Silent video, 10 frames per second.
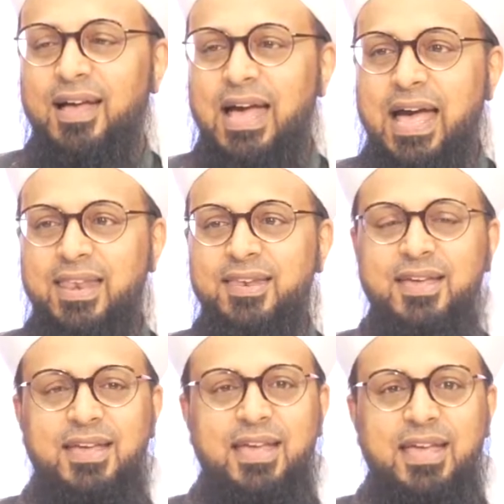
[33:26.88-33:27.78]
And
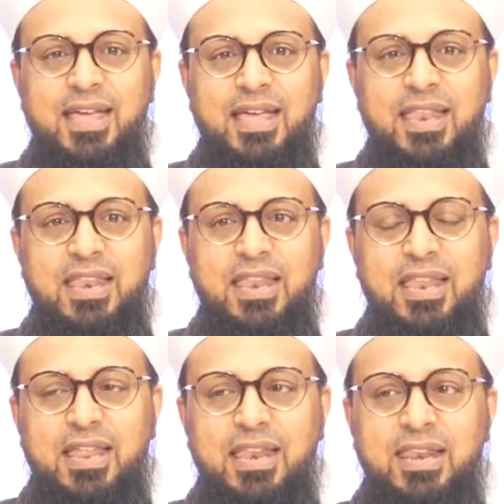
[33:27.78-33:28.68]

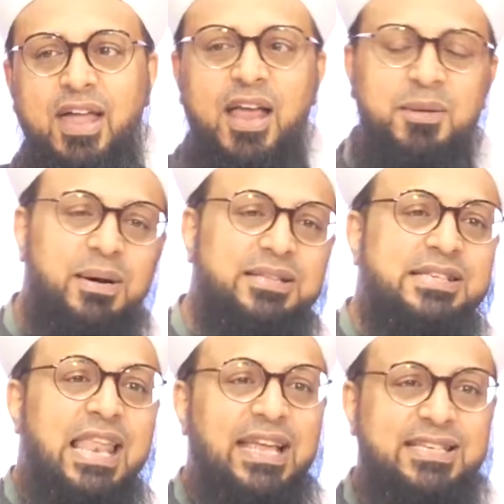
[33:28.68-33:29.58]
9
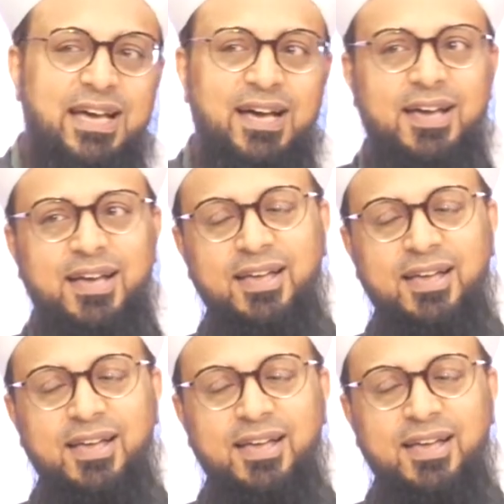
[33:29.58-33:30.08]
months later,